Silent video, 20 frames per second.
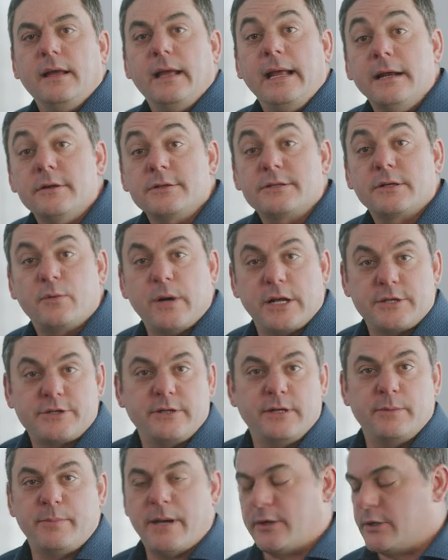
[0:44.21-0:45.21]
Here's a
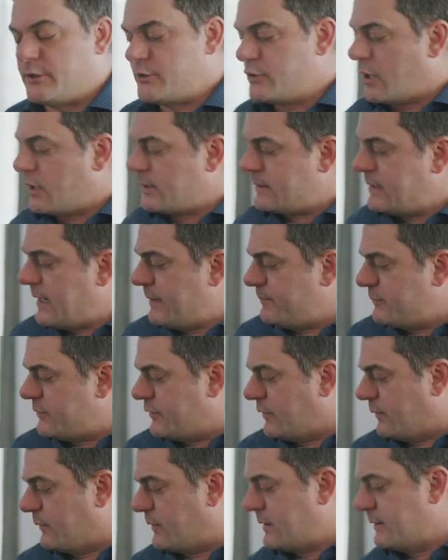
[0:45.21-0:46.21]
question about a dog named
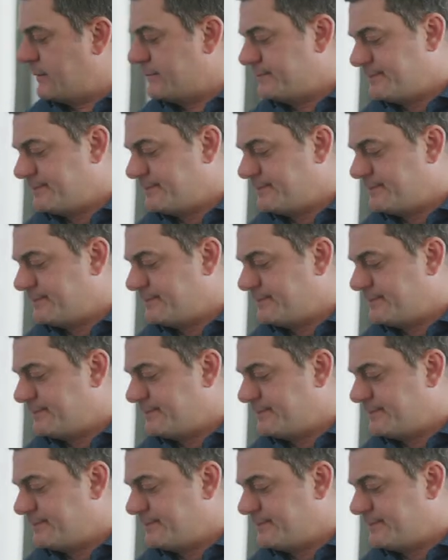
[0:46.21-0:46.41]
Duke.